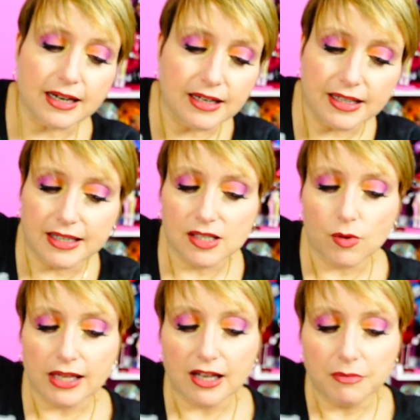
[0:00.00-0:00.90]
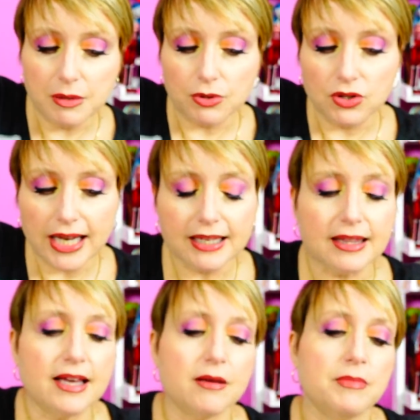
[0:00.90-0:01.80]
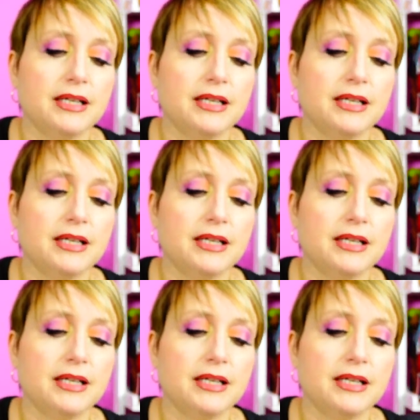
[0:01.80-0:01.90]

I think that's why a lot of people like them.